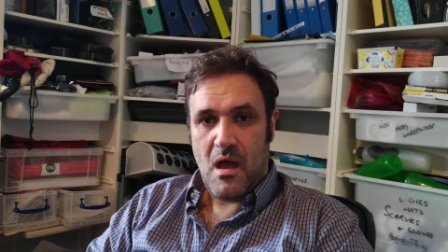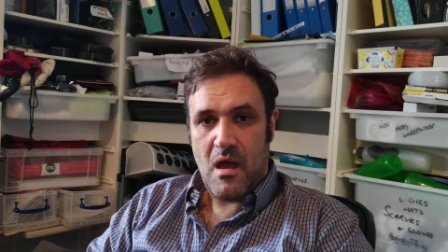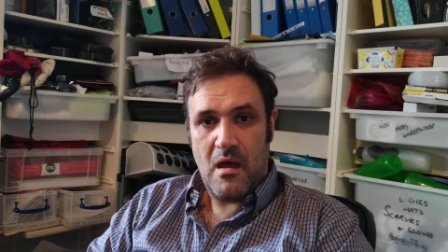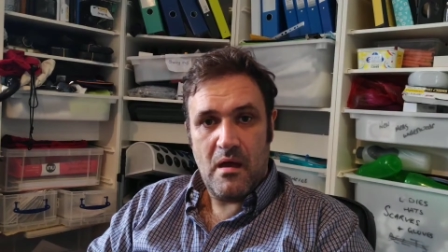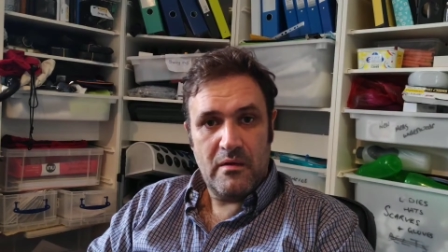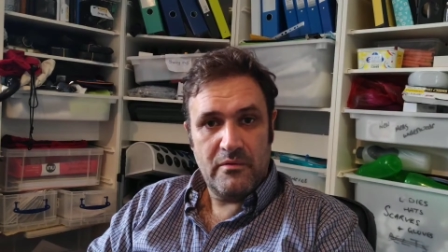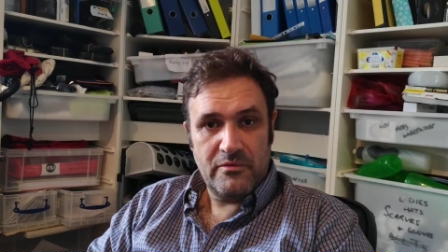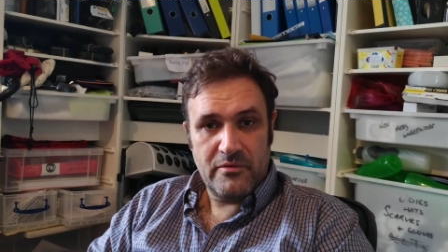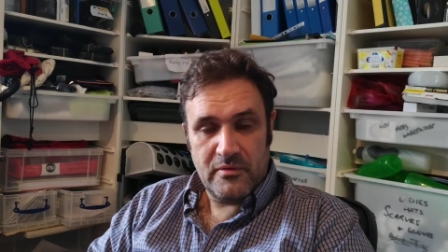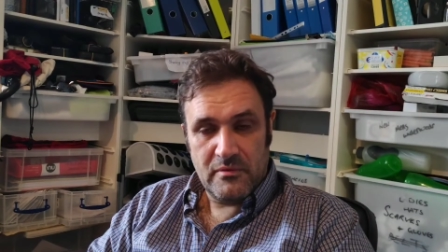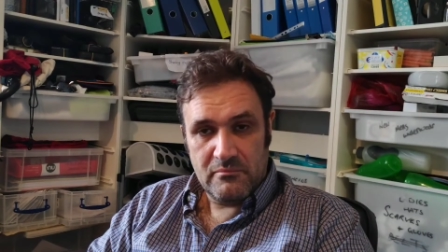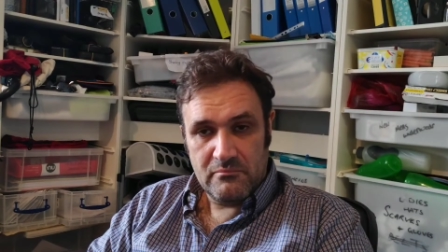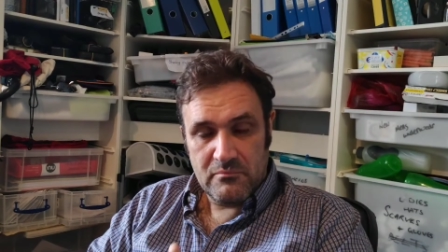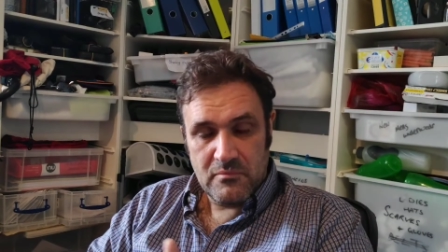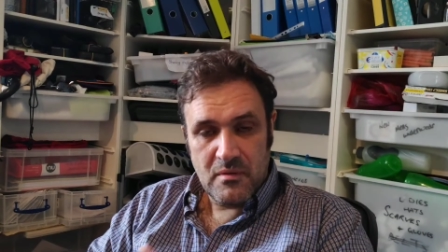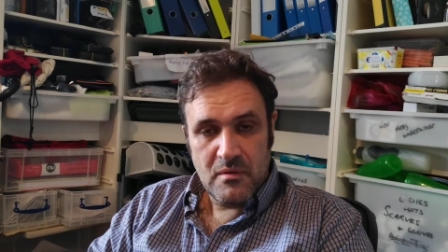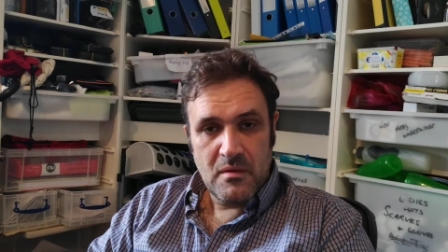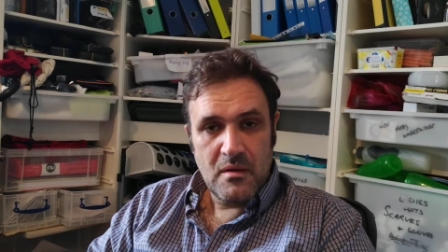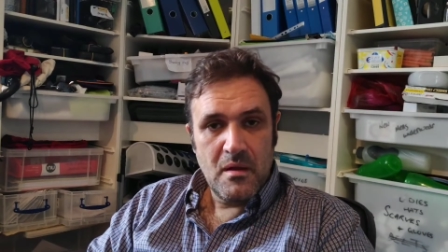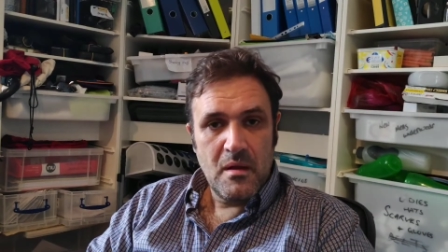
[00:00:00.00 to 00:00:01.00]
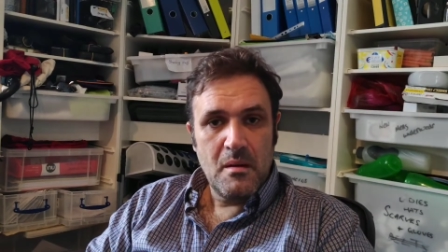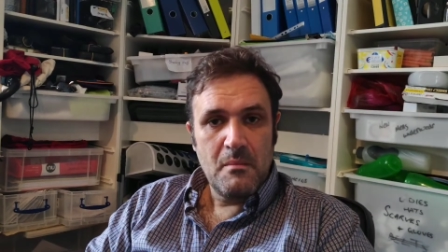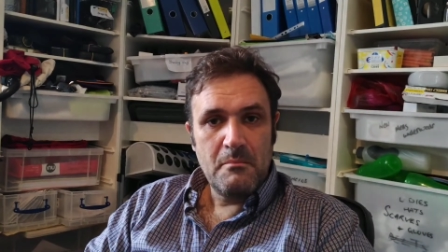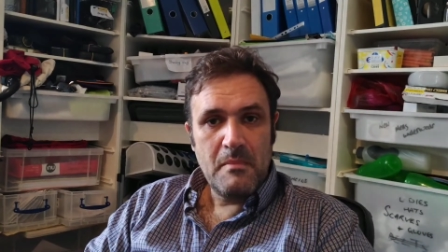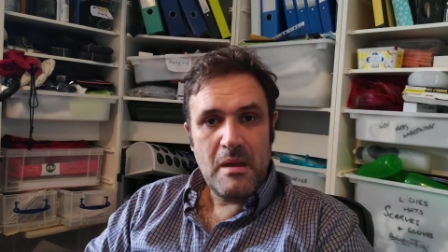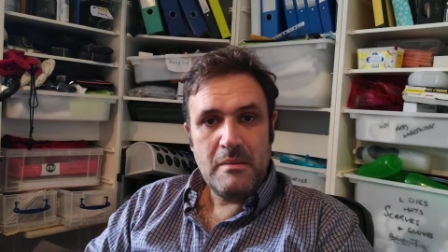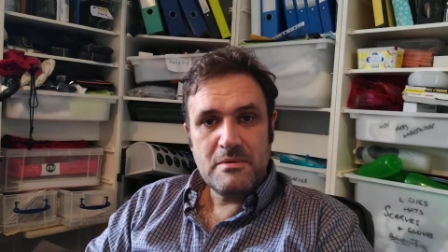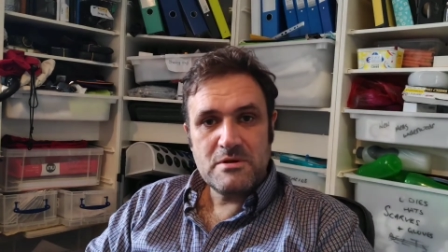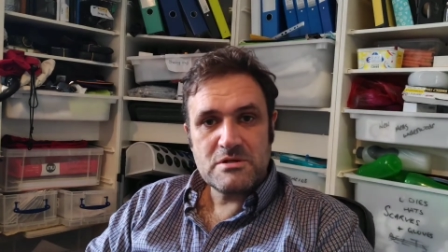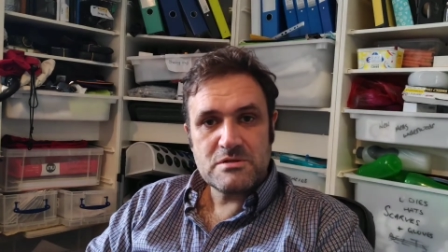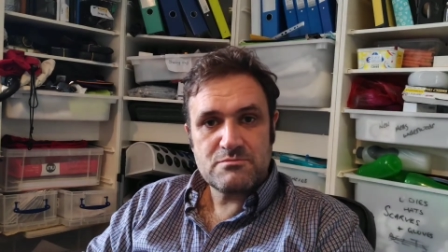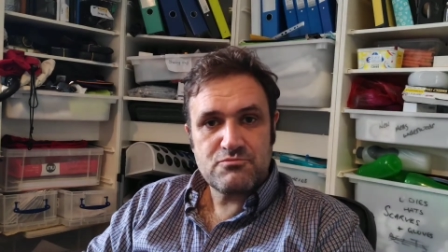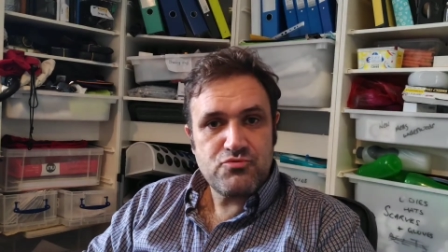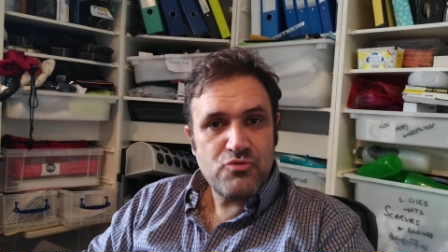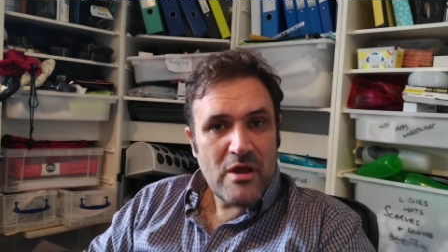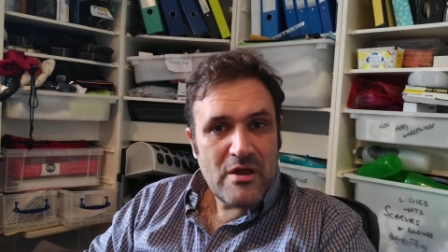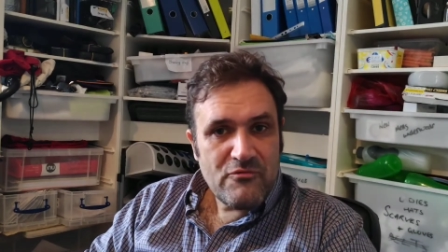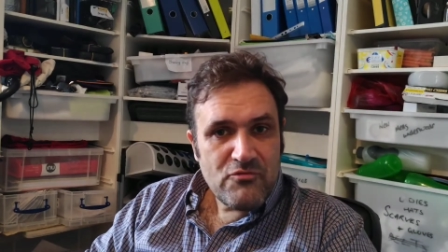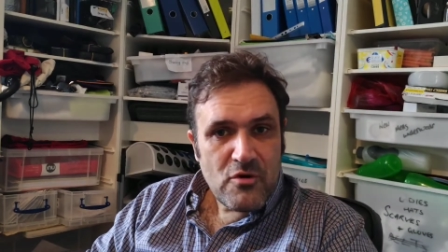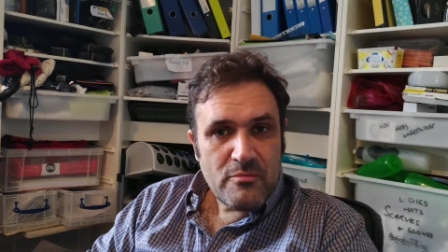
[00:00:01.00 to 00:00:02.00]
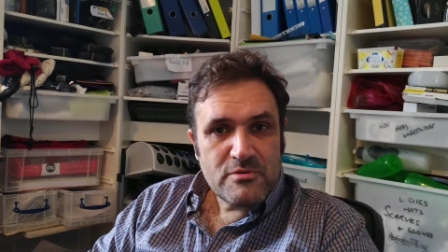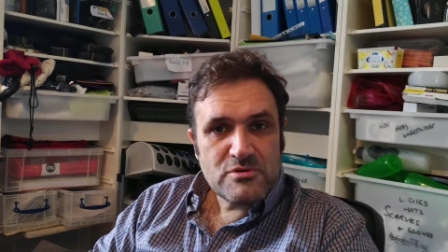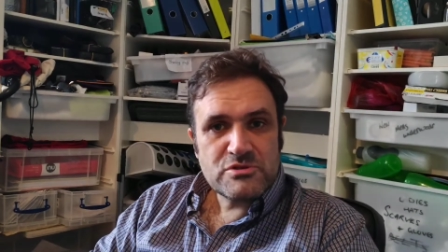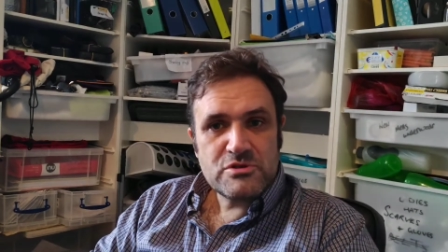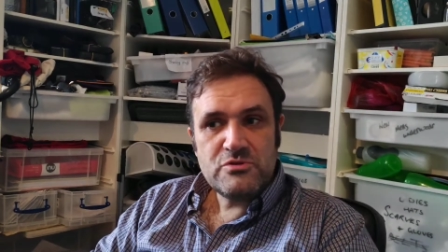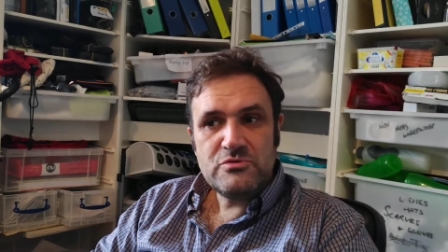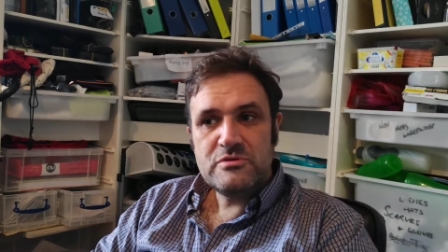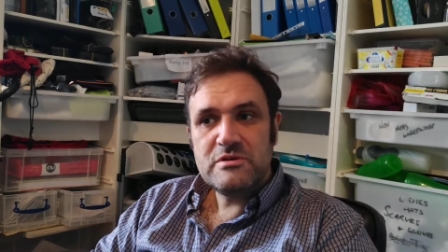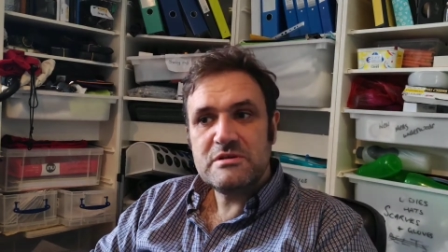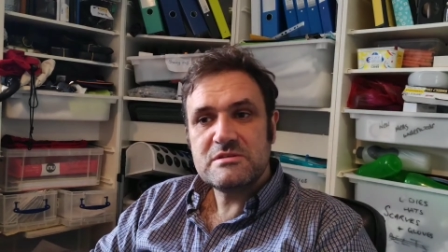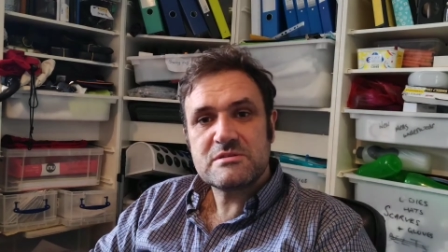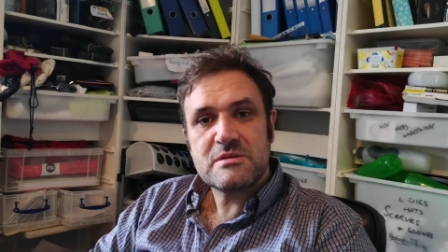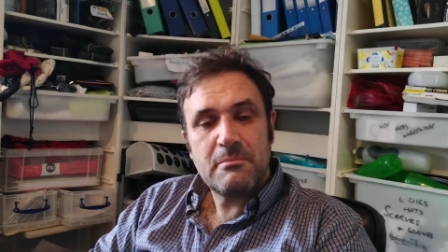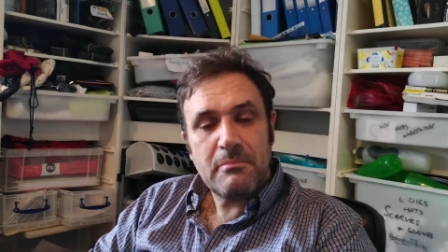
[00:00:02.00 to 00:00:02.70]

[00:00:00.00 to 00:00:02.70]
And maybe just pray for opportunities